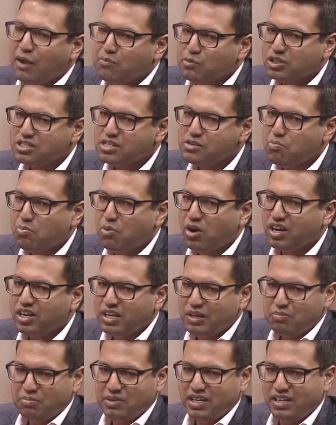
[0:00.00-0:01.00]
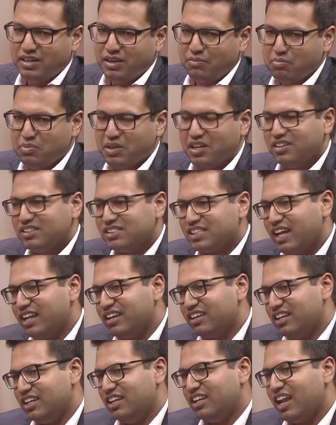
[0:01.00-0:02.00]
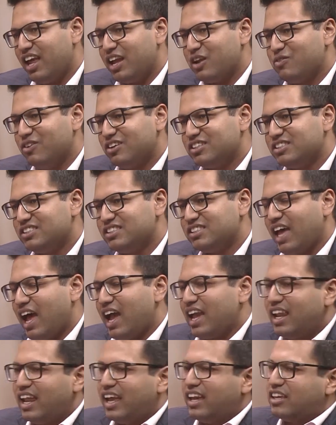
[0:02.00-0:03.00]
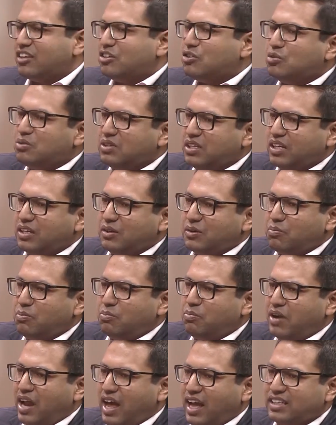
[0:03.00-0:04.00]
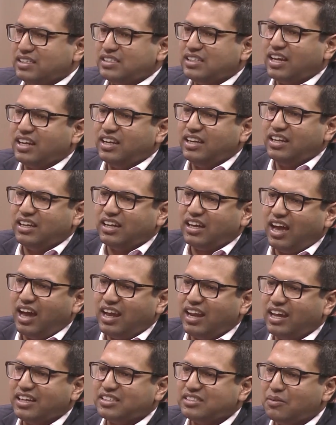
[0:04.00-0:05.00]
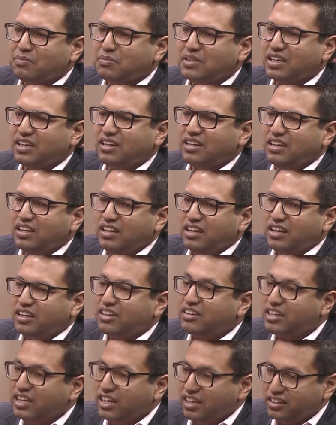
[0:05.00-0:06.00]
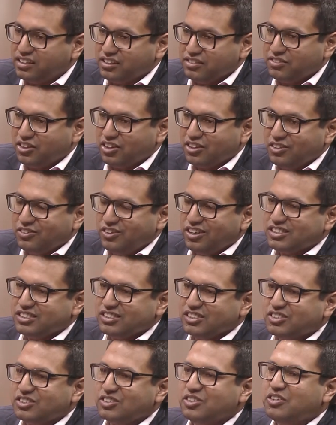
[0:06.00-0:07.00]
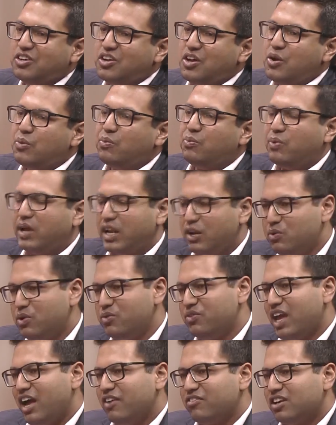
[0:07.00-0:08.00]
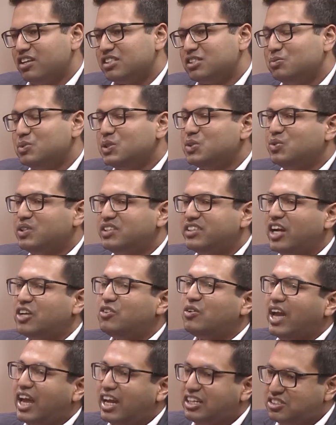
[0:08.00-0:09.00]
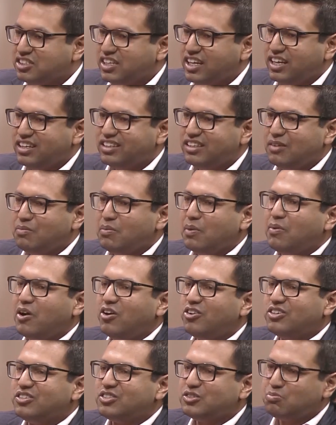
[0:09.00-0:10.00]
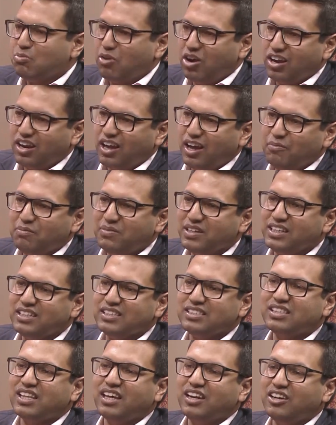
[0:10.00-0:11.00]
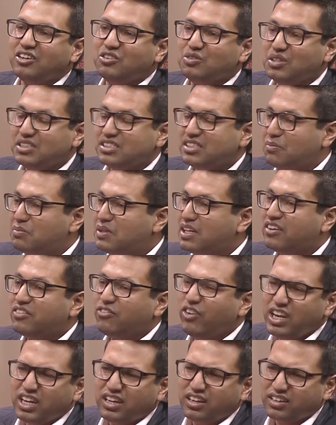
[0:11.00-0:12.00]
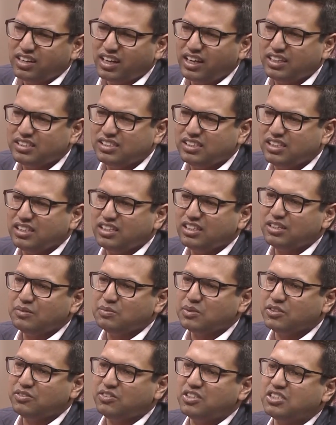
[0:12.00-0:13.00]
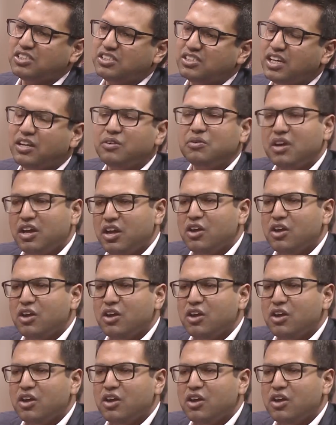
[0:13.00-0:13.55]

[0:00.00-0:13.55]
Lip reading: And most importantly, because I really like watches, I like unique brands. I like something creative on the watches. So whenever we have customers, we try to educate them about small companies that are doing something very crazy in terms of watches. And